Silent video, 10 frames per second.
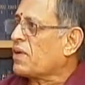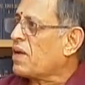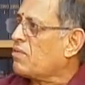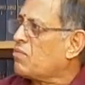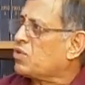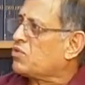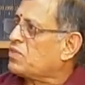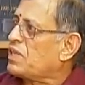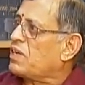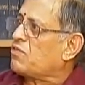
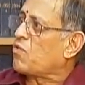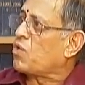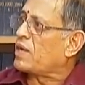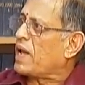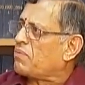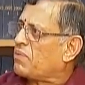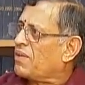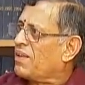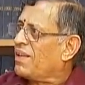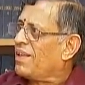almost 3 to 4 times
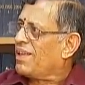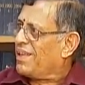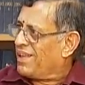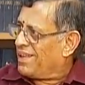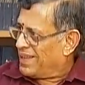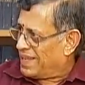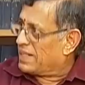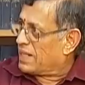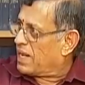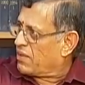
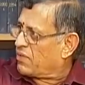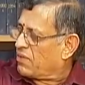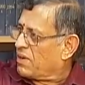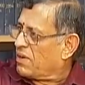in the next